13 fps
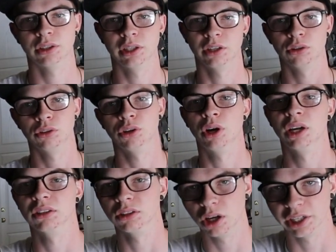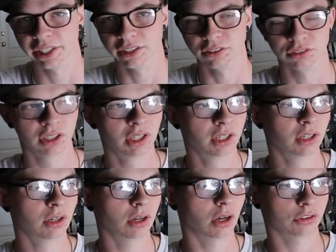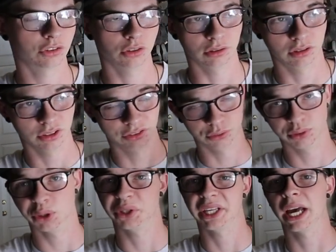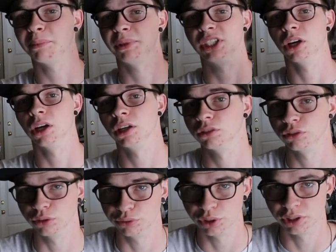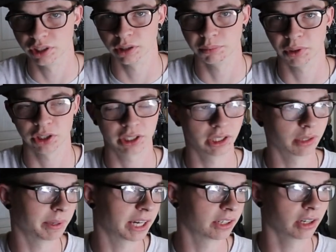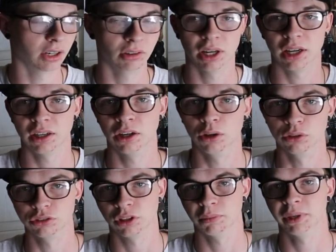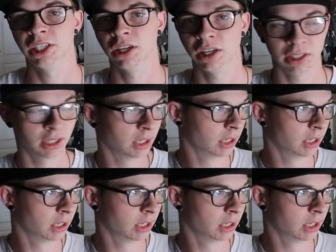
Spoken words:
and I don't know how long it is. Also, there's a real yappy dog, so if you hear it barking in the background, I don't know. It's not my dog.